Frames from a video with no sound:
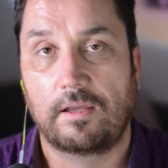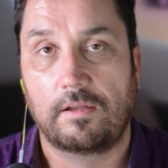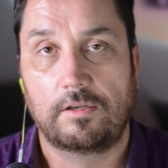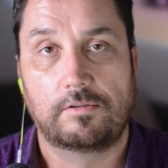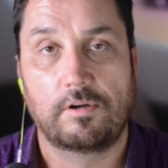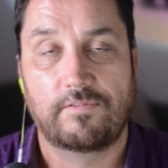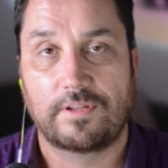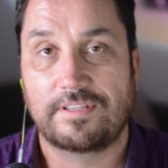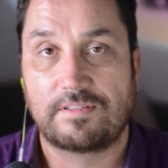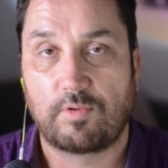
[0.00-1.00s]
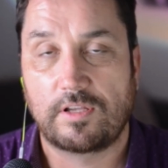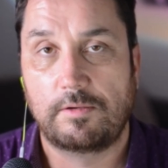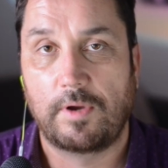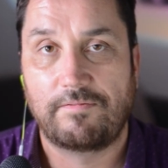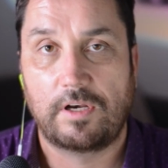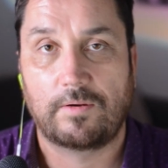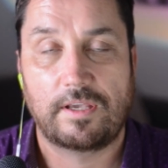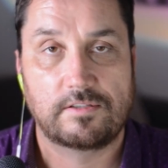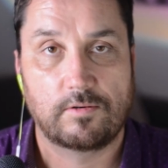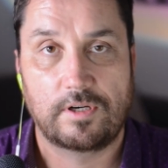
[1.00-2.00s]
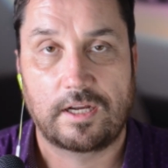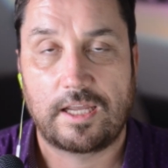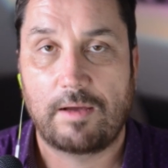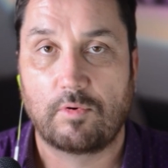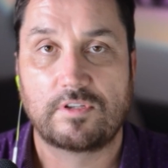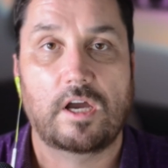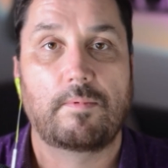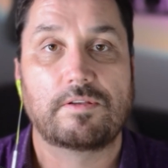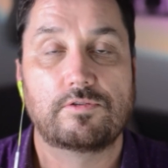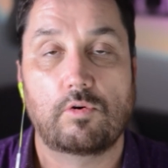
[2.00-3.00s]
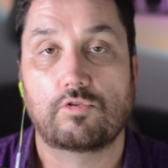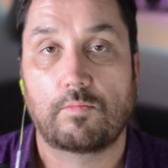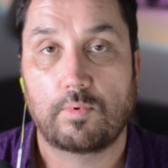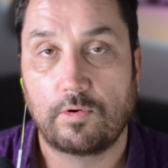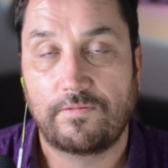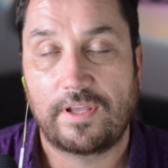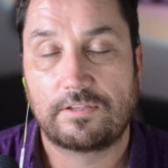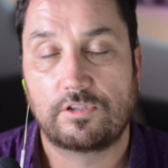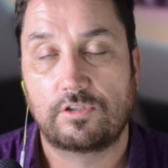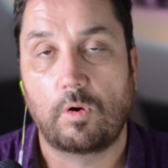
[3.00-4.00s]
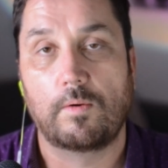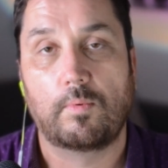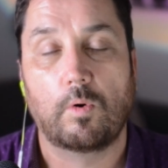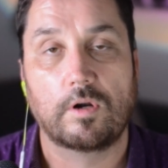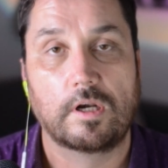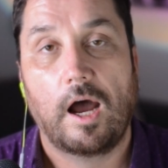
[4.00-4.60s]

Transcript: don't forget this is brought to you by videocasestory.com. We'll talk about social proof. It's so important.